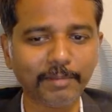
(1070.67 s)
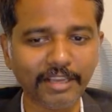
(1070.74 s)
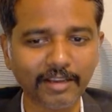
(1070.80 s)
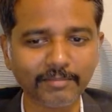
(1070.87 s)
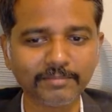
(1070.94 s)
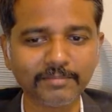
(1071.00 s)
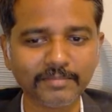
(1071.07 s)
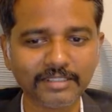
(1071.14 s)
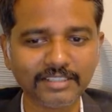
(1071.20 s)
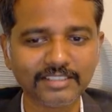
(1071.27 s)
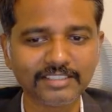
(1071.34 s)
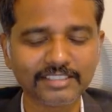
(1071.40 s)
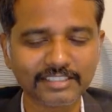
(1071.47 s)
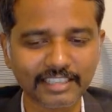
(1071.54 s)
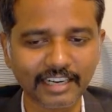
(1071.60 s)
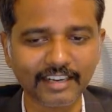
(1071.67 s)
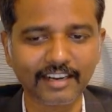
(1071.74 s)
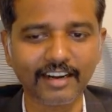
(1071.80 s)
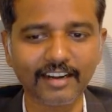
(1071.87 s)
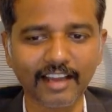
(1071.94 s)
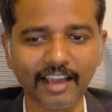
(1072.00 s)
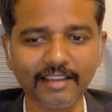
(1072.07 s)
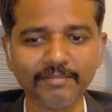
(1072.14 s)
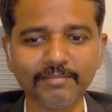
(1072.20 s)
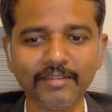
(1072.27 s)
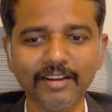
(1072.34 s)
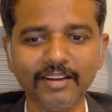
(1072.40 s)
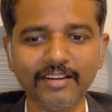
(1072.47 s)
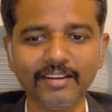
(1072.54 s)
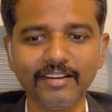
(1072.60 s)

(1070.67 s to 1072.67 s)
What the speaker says: p.m. Central Time.